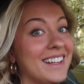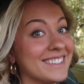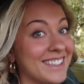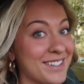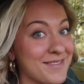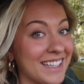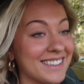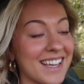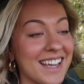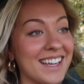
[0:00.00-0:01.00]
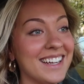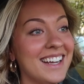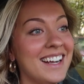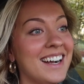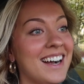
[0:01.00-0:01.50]
a little bit late.
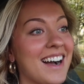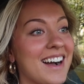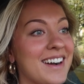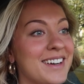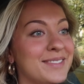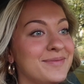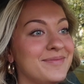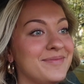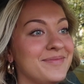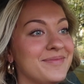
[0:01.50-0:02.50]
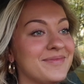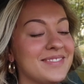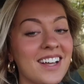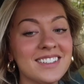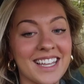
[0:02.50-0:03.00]
Um,
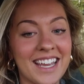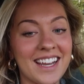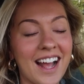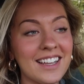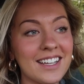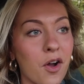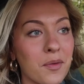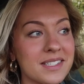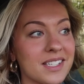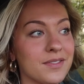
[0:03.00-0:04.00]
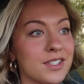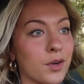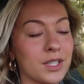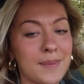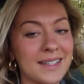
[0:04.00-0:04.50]
not late, I like always leave
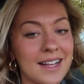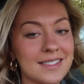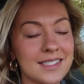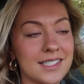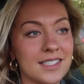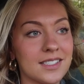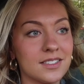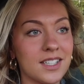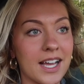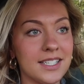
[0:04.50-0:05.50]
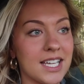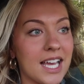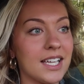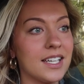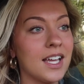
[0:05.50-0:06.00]
so early. My class isn't until
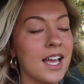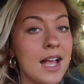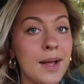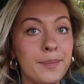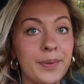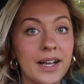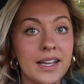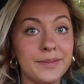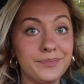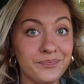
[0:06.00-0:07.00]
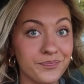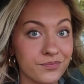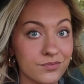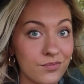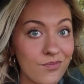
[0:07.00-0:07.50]
9.10, but
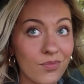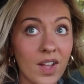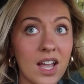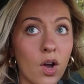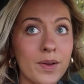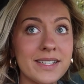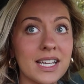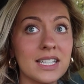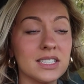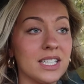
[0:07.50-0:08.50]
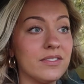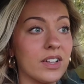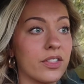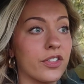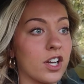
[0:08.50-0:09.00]
I always like leave
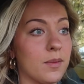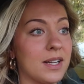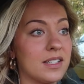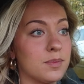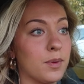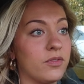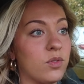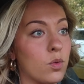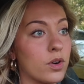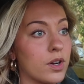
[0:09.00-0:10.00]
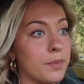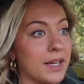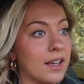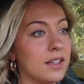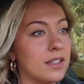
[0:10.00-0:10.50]
like 30 minutes before
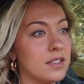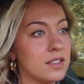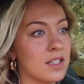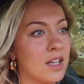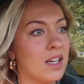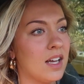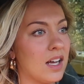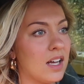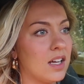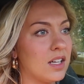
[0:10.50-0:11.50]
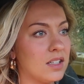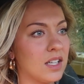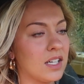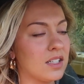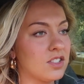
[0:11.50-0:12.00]
because
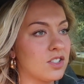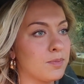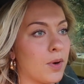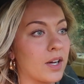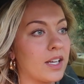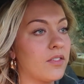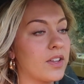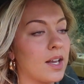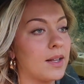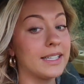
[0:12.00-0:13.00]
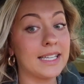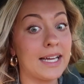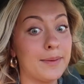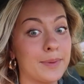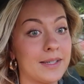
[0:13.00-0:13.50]
like just parking everything like
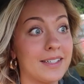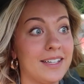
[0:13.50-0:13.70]
that, but